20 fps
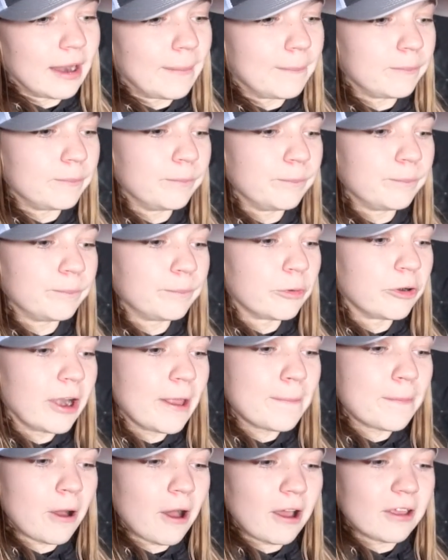I'm
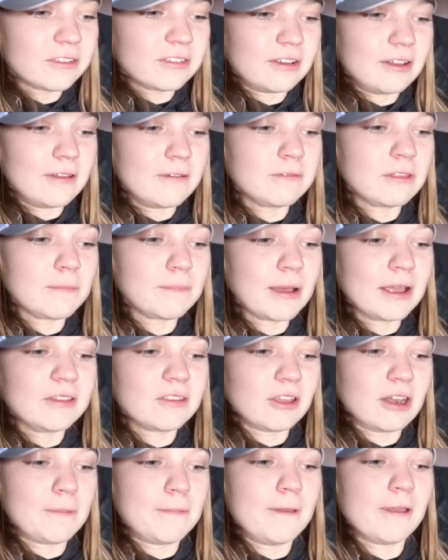pretty positive the
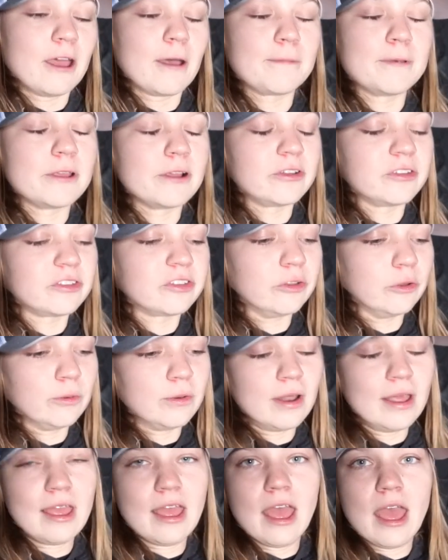bite's going to pick up here
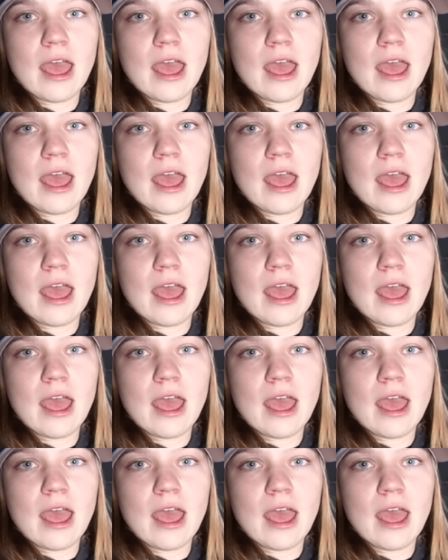soon.